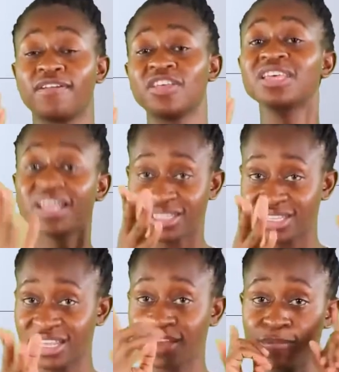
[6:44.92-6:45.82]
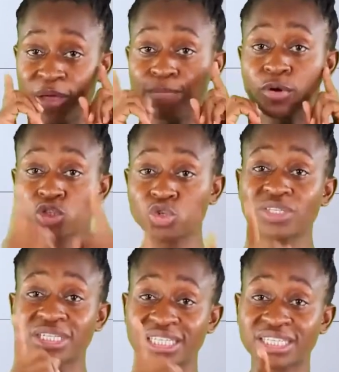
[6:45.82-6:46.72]
yes, they may
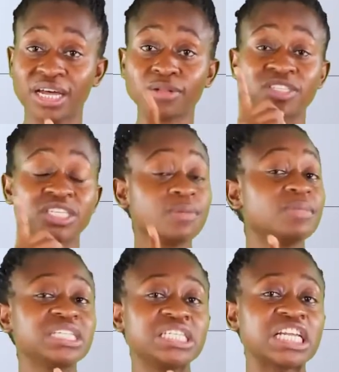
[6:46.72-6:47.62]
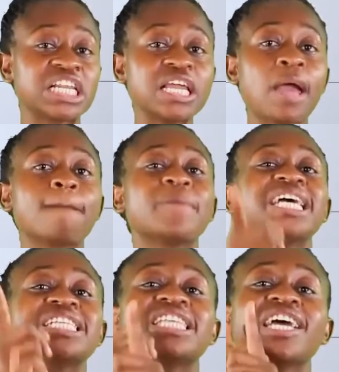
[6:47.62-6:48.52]
produce results immediately,
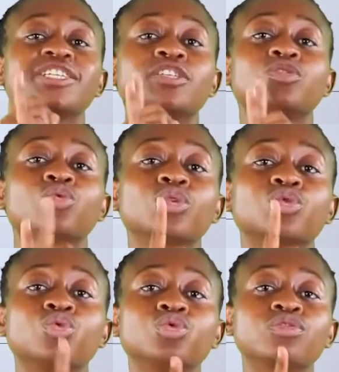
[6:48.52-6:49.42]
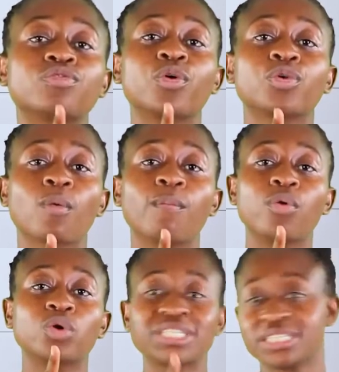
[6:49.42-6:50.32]
but that is not good for your
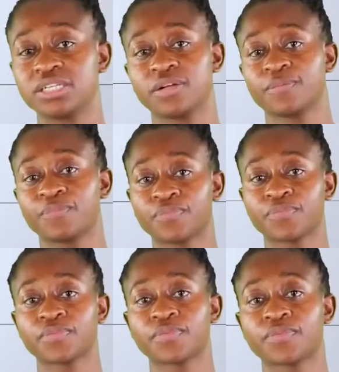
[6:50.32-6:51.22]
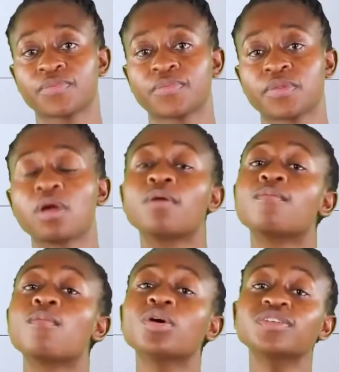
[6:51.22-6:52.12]
body.
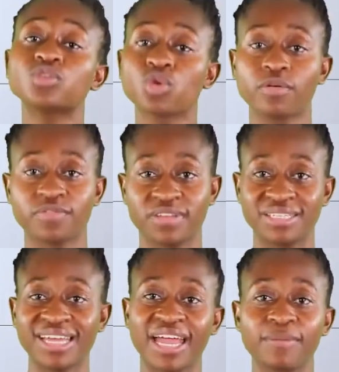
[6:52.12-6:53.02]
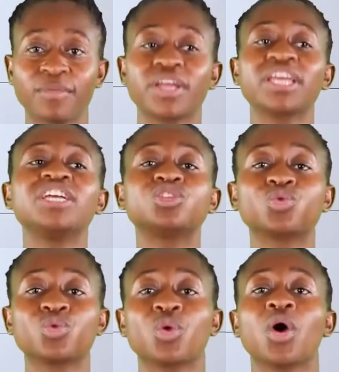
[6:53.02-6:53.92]
Most of the time, it
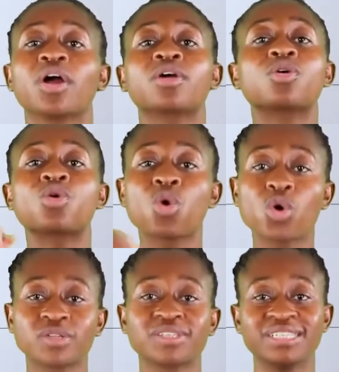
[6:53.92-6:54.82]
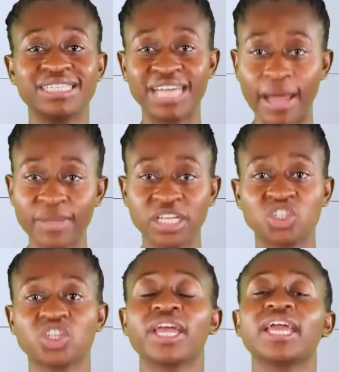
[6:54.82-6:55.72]
will cause
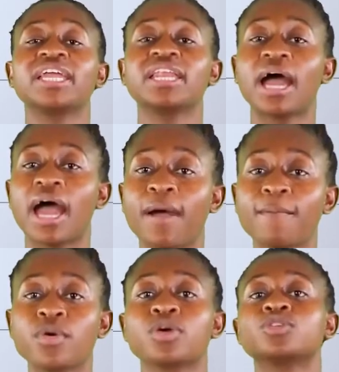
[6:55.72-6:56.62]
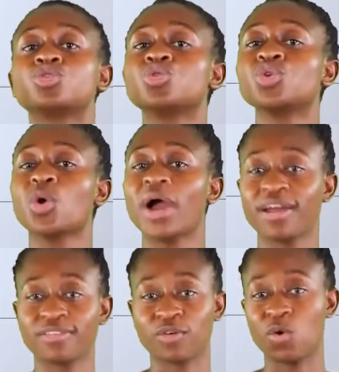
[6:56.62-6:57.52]
damage and harm to your
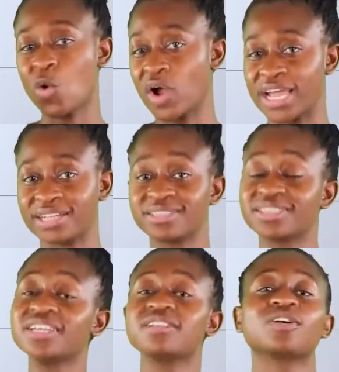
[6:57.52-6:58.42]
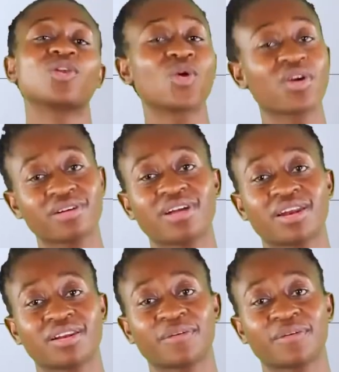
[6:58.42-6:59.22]
other organs in the long run.